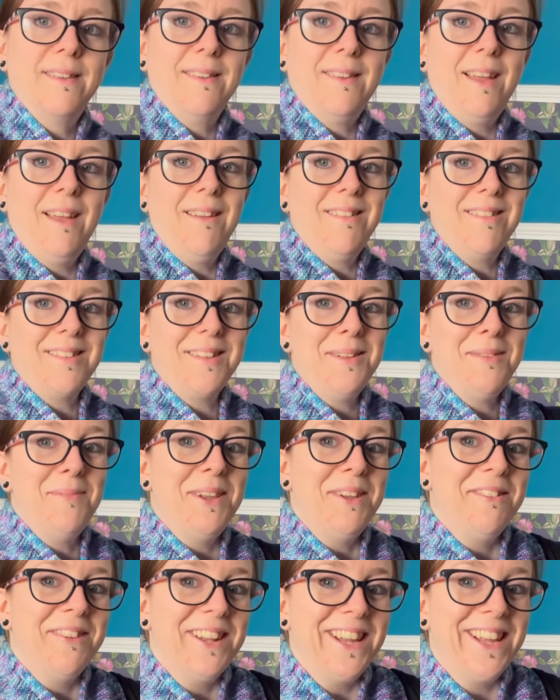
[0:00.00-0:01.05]
That's going to
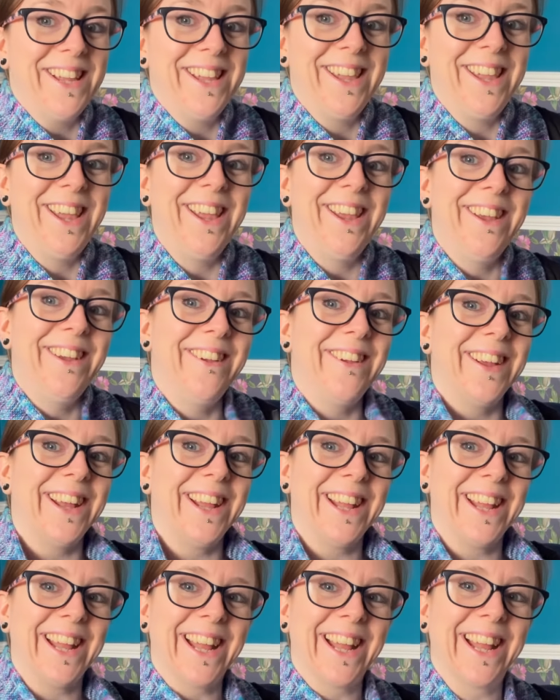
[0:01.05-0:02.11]
be really cute.
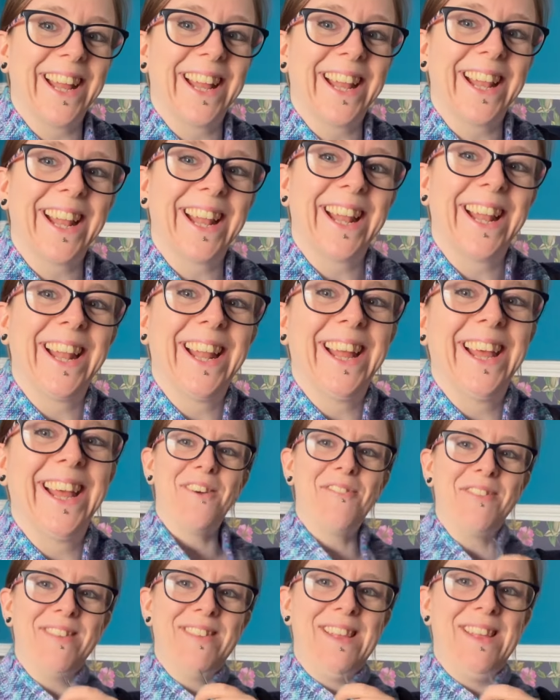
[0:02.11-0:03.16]

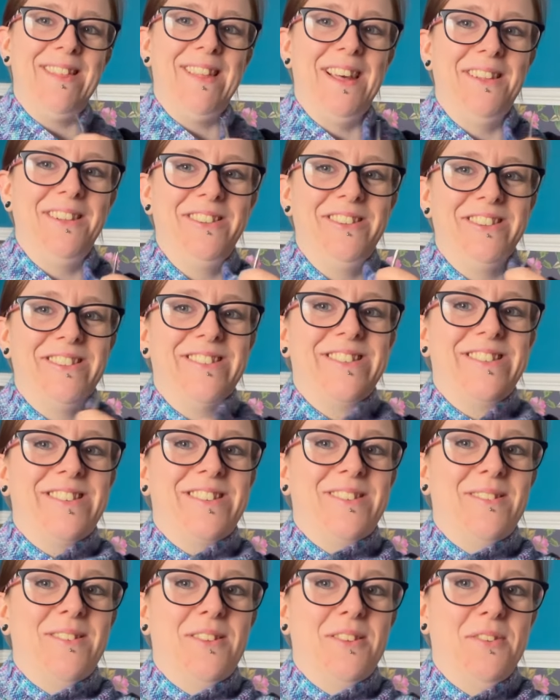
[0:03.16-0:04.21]
Obviously that'll
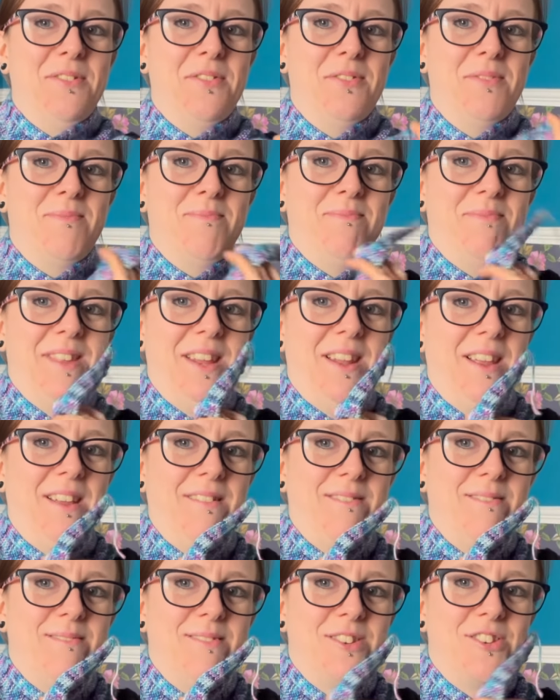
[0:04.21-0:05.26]
just sort of, you know,
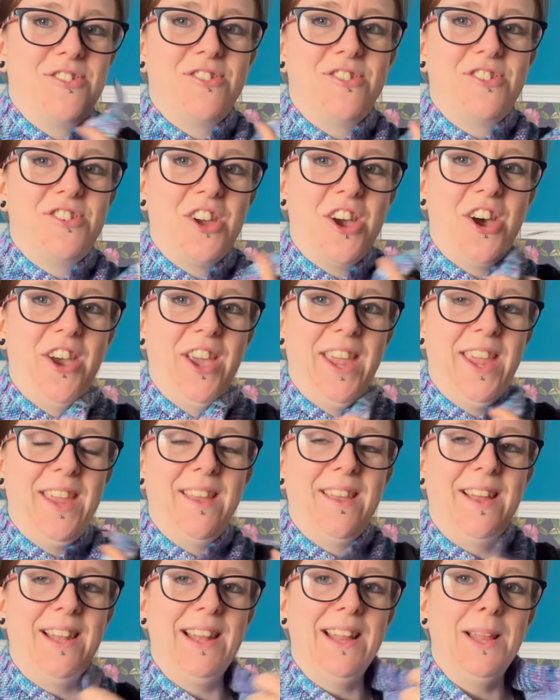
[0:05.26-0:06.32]
tie
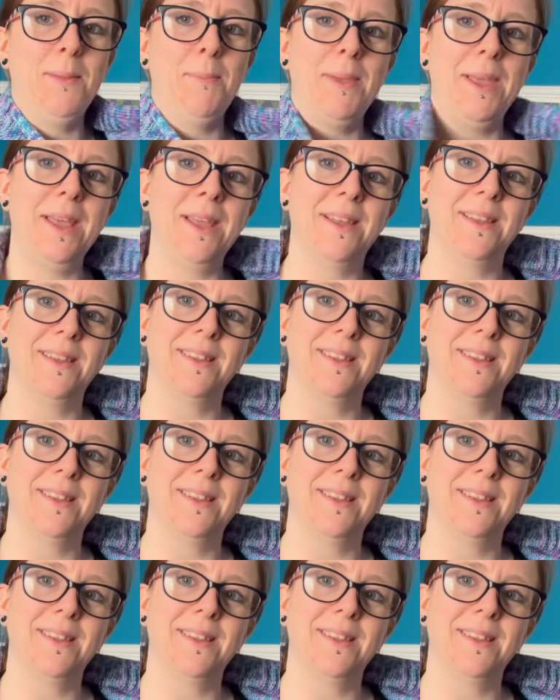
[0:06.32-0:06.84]
a little bit.